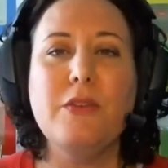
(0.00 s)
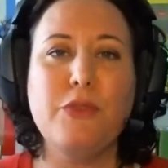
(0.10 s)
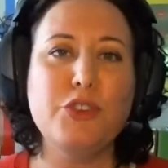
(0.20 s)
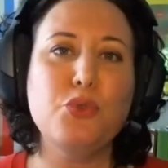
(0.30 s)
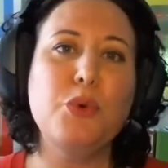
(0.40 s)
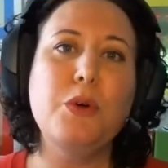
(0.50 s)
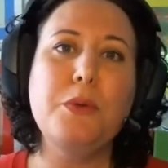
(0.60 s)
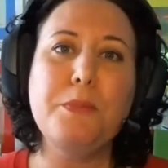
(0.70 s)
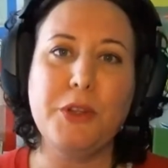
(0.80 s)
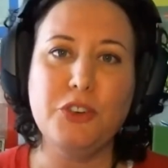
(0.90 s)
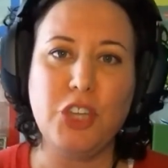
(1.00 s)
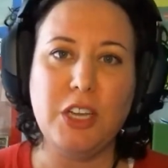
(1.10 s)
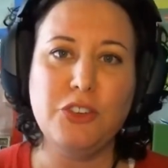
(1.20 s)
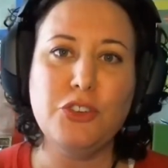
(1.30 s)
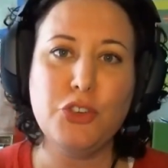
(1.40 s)
virtual beer
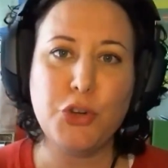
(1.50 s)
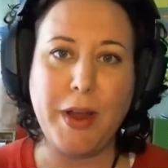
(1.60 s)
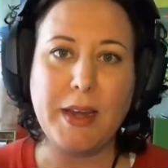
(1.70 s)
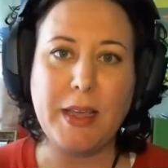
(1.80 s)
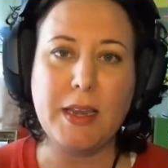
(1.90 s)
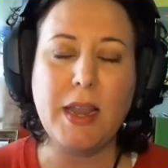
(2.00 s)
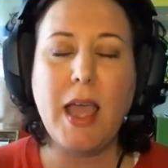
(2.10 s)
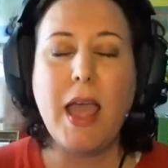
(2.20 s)
judge training.